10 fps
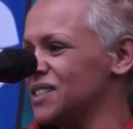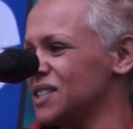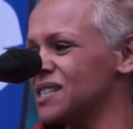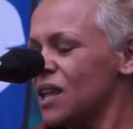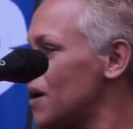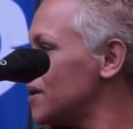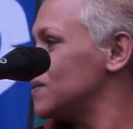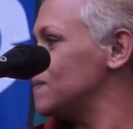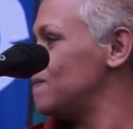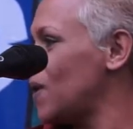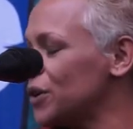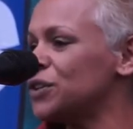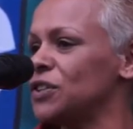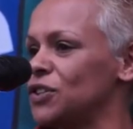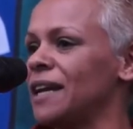slow
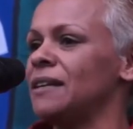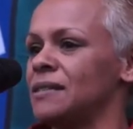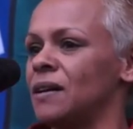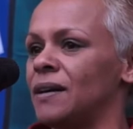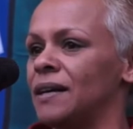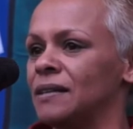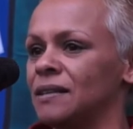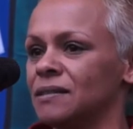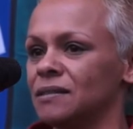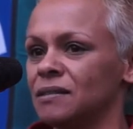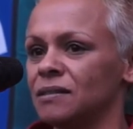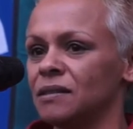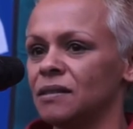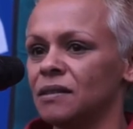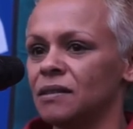motion genocide
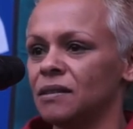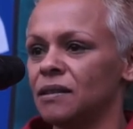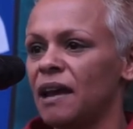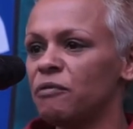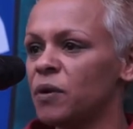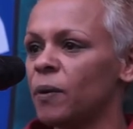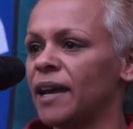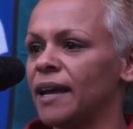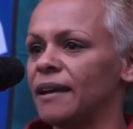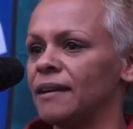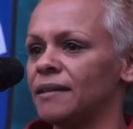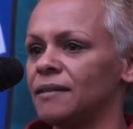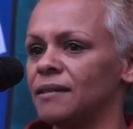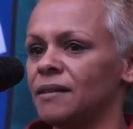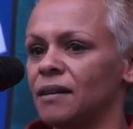everywhere.
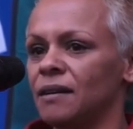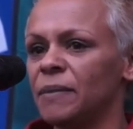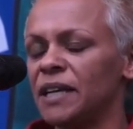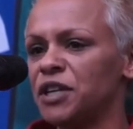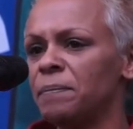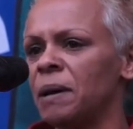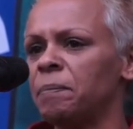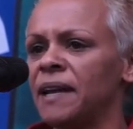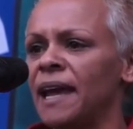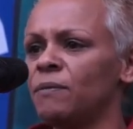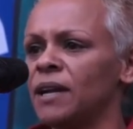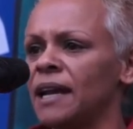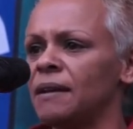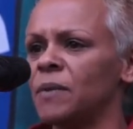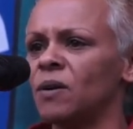They jump up and down when
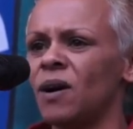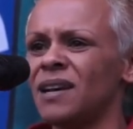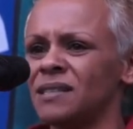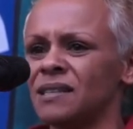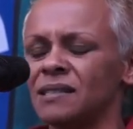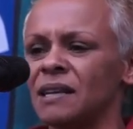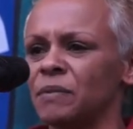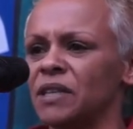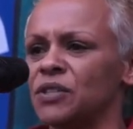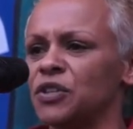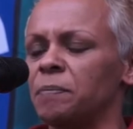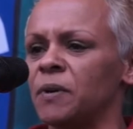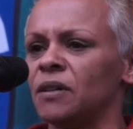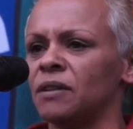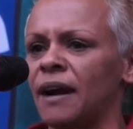Eddie Maguire says something stupid
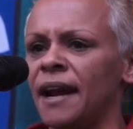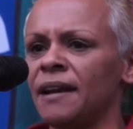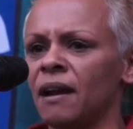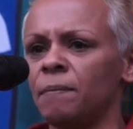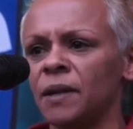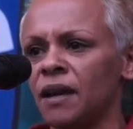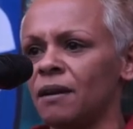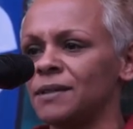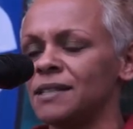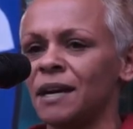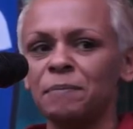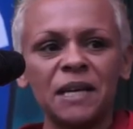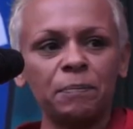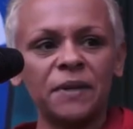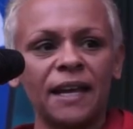on the radio, but no one jumps
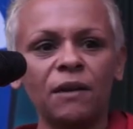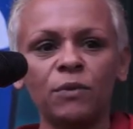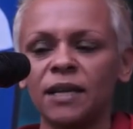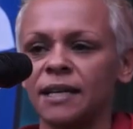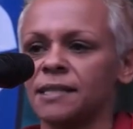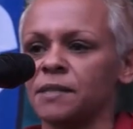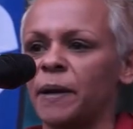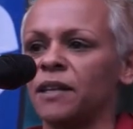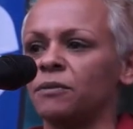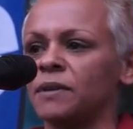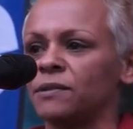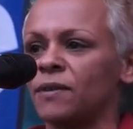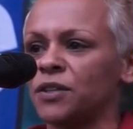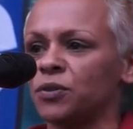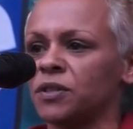up and down when they suspend the
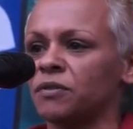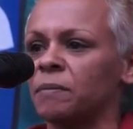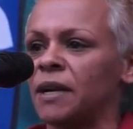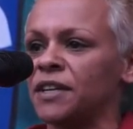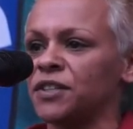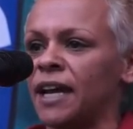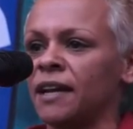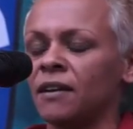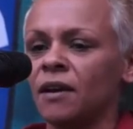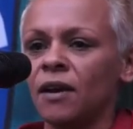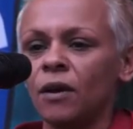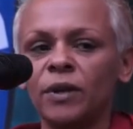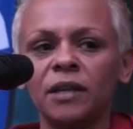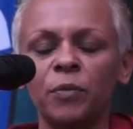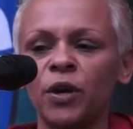Racial Discrimination Act,
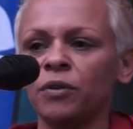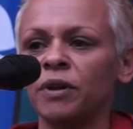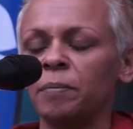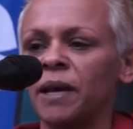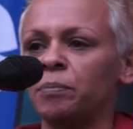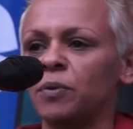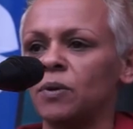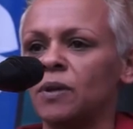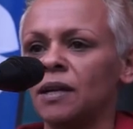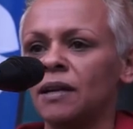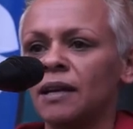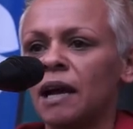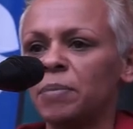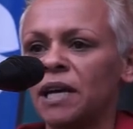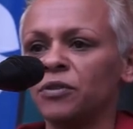when they're murdering people a
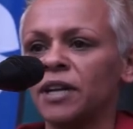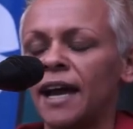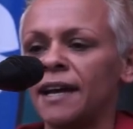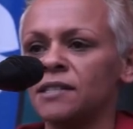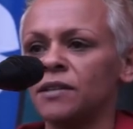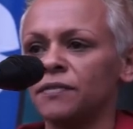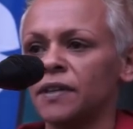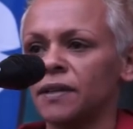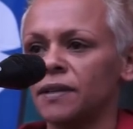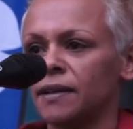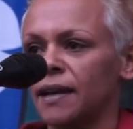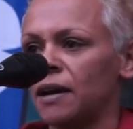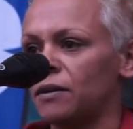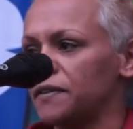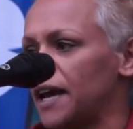couple hundred k's off, the,
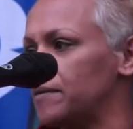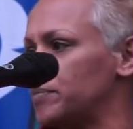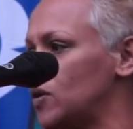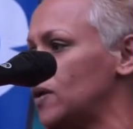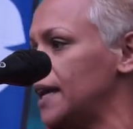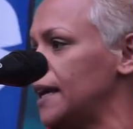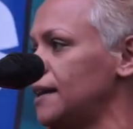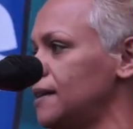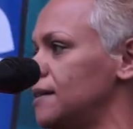off Cape York here.